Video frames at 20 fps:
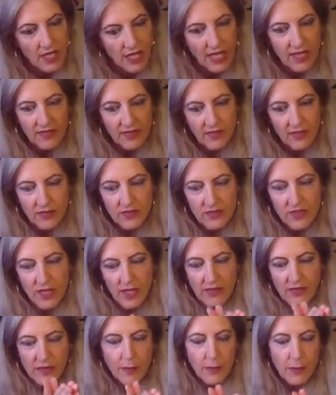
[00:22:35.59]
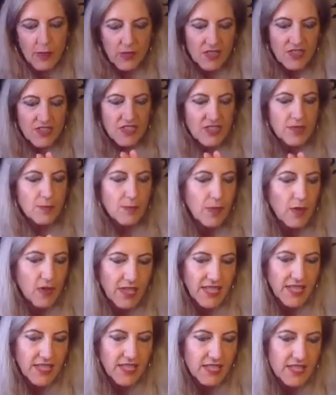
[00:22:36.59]
And the book is
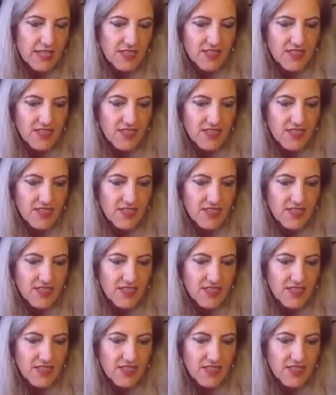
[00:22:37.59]
symbolic in the